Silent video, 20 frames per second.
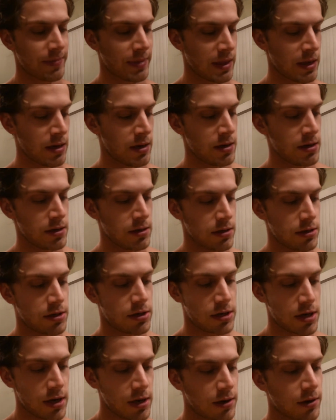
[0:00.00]

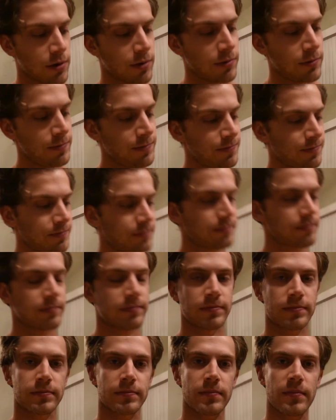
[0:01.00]
So
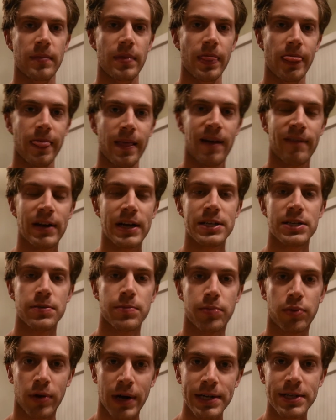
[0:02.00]
I've got some
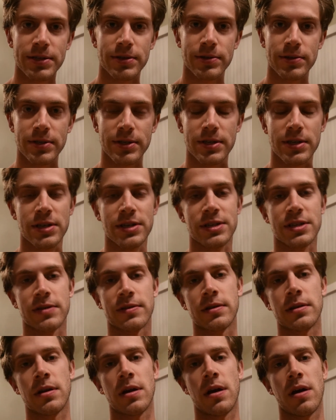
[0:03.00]
pretzels. This is
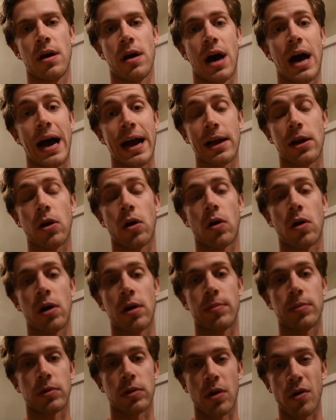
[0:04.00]
a
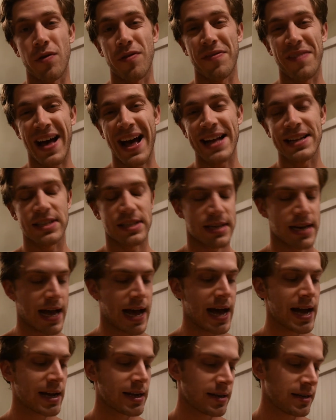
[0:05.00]
high-carb, low-fat
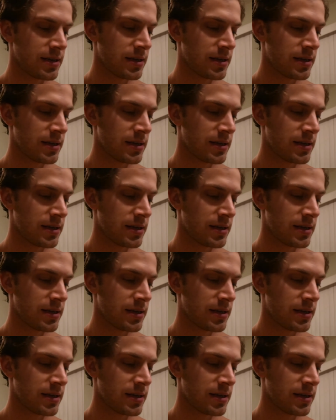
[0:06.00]
snack.